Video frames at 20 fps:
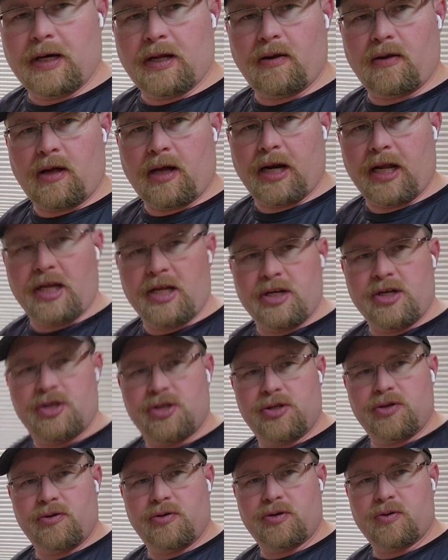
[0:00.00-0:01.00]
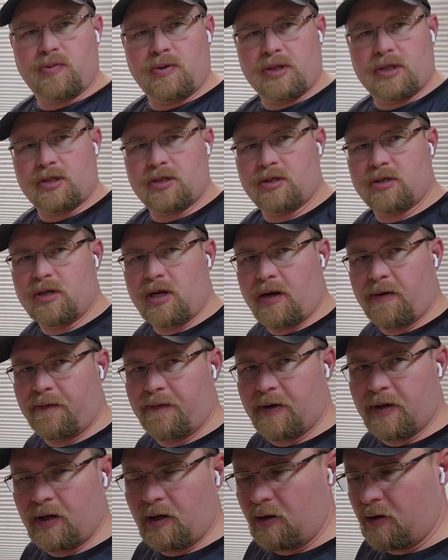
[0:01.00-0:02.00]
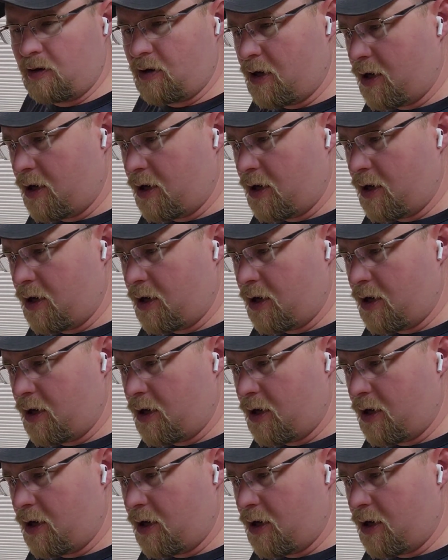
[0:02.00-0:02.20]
had a lot of issues with stuff in the